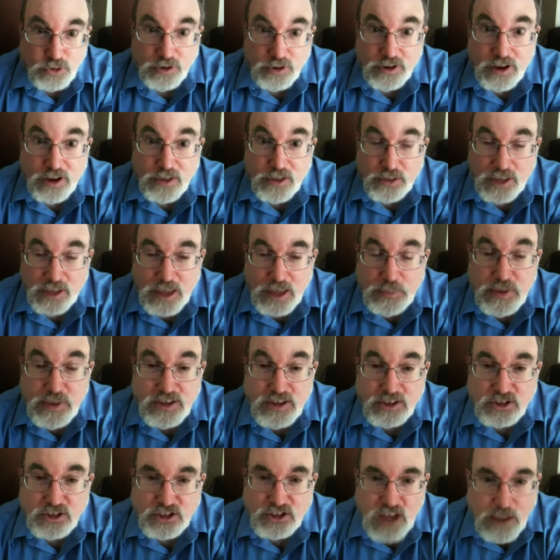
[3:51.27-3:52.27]
in another game he
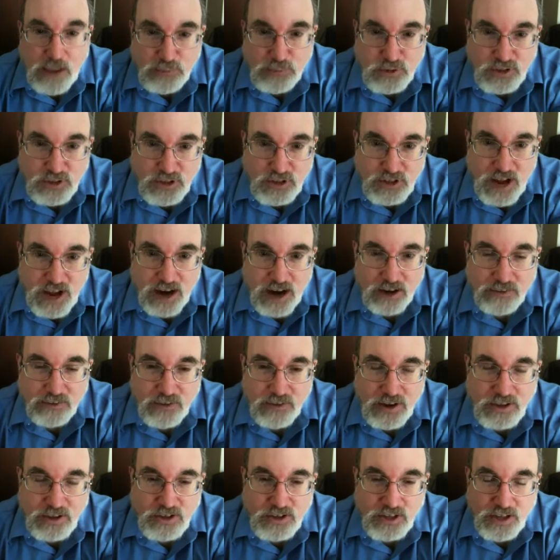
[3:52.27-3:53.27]
accepts the
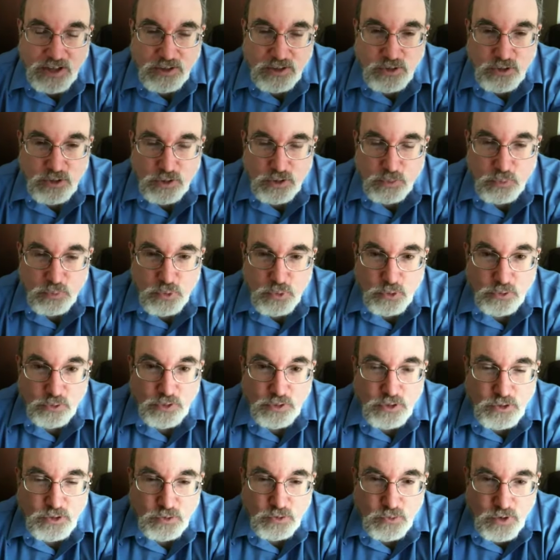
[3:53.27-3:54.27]
sacrifice against the computer, and
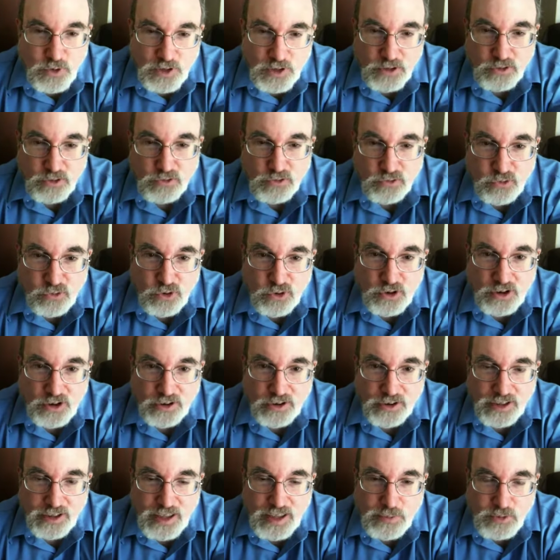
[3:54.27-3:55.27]
these are really
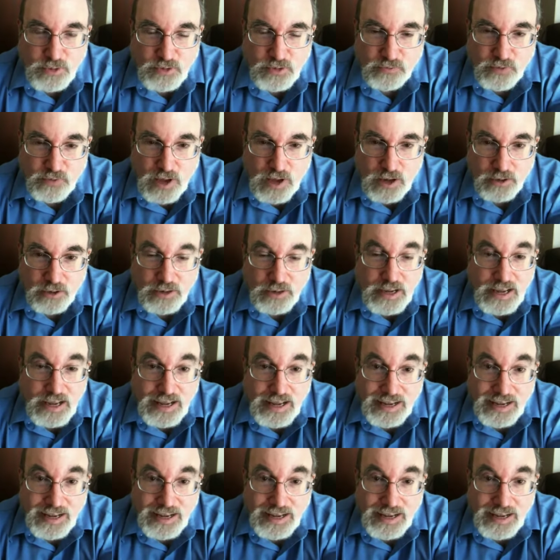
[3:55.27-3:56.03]
extraordinary games to follow.